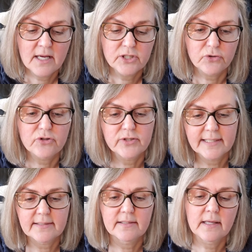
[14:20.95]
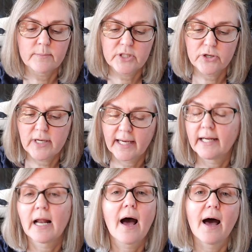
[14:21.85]
So there's 6 of them, so you're
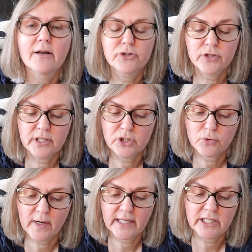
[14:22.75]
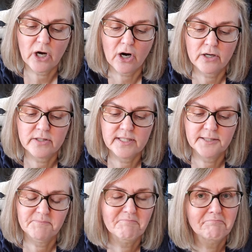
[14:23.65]
getting 120 yards.